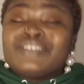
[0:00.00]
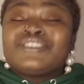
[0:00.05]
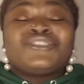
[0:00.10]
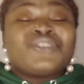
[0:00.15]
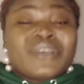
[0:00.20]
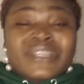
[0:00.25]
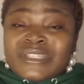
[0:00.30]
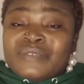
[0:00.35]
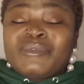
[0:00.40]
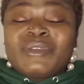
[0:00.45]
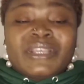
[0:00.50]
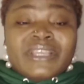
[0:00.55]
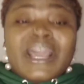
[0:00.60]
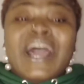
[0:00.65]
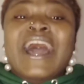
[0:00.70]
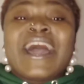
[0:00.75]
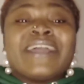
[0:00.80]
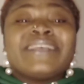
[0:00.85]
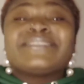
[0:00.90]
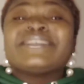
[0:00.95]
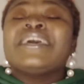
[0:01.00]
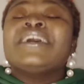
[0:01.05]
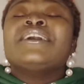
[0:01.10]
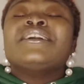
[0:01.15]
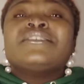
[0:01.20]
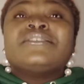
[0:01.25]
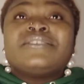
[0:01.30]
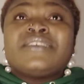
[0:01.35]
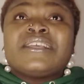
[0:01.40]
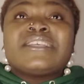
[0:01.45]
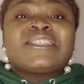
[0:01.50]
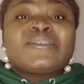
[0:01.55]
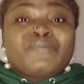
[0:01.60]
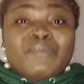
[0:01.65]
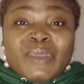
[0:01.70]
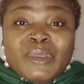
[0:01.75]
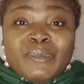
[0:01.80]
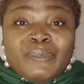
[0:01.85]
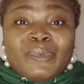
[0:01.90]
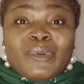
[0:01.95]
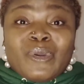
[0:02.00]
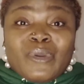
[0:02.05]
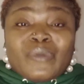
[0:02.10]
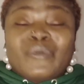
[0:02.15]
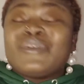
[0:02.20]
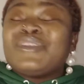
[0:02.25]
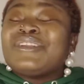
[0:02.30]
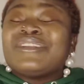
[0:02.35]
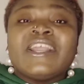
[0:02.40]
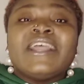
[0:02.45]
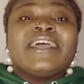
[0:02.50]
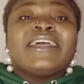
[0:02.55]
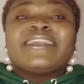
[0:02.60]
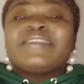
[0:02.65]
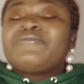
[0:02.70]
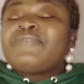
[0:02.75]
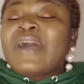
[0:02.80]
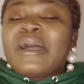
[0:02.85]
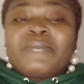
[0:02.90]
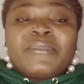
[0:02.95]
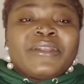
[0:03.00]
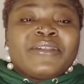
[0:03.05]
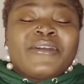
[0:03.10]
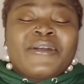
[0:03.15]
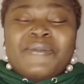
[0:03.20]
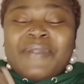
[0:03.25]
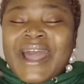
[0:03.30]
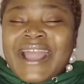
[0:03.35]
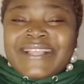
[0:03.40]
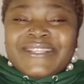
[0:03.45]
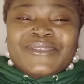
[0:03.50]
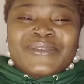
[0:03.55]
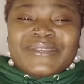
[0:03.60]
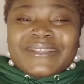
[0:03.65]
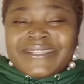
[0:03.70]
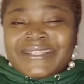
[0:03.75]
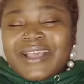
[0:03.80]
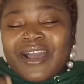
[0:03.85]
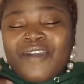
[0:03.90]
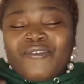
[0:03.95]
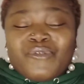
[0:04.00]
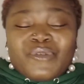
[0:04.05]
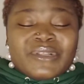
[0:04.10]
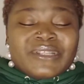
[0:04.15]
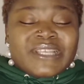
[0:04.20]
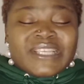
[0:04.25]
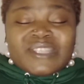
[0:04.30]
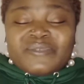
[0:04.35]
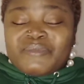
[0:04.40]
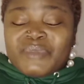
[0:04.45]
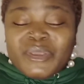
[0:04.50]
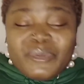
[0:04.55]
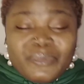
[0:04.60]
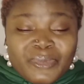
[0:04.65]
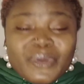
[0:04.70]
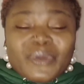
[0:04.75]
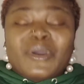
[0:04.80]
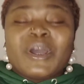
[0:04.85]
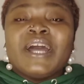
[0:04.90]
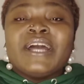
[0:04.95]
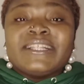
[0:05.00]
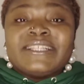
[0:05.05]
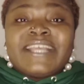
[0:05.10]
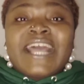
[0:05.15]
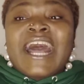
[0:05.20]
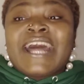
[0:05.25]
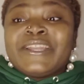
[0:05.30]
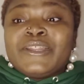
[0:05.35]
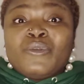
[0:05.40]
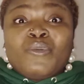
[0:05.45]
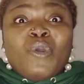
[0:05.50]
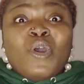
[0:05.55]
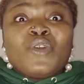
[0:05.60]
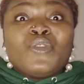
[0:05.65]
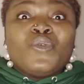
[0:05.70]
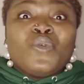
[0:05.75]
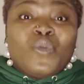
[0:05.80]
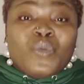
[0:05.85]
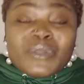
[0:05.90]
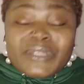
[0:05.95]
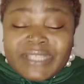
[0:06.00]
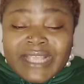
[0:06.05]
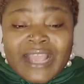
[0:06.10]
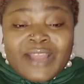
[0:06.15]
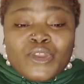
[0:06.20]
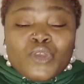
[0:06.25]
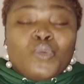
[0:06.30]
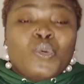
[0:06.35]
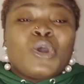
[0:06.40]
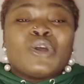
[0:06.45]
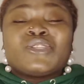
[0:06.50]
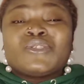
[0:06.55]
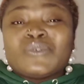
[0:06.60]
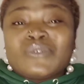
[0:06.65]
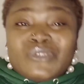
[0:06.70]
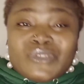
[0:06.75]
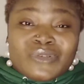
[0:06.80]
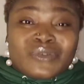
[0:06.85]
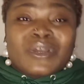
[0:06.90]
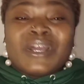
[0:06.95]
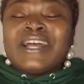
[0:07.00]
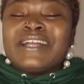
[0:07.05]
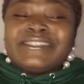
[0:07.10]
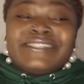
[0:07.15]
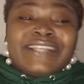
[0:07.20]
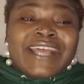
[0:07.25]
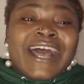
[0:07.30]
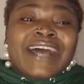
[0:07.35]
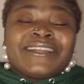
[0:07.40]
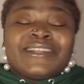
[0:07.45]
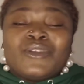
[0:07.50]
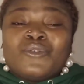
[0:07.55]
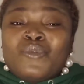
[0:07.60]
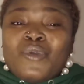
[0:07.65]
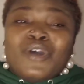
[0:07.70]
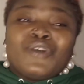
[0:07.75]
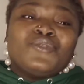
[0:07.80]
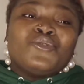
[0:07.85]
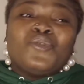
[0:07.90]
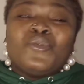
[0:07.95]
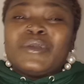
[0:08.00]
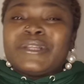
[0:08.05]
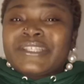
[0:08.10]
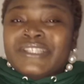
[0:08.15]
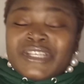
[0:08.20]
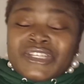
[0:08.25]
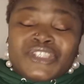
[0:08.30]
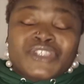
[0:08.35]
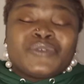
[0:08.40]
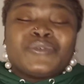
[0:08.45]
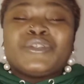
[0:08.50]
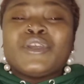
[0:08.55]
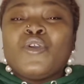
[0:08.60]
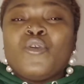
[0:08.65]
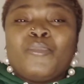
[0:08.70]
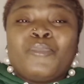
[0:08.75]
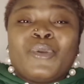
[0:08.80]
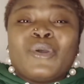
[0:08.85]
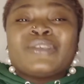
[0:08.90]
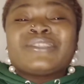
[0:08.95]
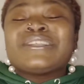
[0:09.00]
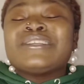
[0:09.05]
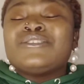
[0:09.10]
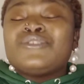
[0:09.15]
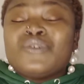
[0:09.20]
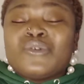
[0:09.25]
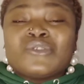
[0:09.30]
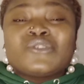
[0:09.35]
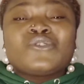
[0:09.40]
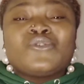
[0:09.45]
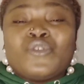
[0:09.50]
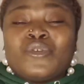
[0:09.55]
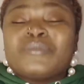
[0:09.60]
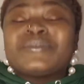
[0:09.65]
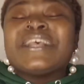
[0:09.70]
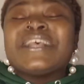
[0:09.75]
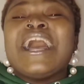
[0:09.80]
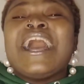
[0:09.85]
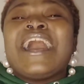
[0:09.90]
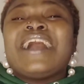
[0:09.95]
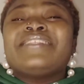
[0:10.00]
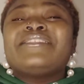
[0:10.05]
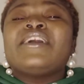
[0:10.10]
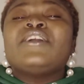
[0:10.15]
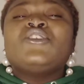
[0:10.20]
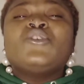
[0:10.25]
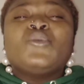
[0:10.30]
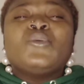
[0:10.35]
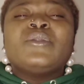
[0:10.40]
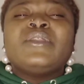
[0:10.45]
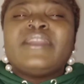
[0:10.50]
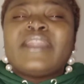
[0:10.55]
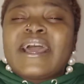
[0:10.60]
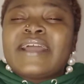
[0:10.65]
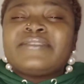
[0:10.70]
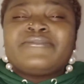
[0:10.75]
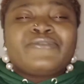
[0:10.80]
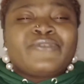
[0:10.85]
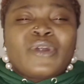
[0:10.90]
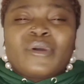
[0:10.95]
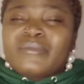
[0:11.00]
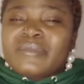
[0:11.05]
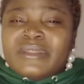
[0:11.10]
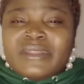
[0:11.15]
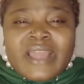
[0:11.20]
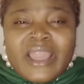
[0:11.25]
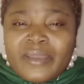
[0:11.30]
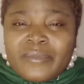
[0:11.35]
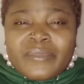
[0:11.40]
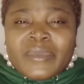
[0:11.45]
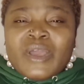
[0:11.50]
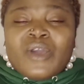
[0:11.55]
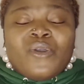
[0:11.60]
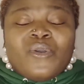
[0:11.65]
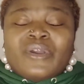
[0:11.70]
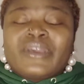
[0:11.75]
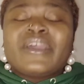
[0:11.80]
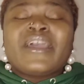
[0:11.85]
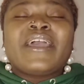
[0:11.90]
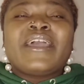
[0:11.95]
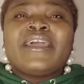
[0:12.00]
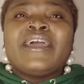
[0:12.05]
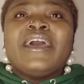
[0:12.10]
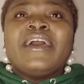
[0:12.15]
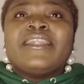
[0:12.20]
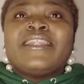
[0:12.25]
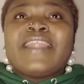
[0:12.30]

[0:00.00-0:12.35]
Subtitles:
Trust me, guys, these people, Familiarize yourself with these people. They are the one who will tell you what to do. They are the one who will teach you. They will post in those groups and then you will learn from them. Okay?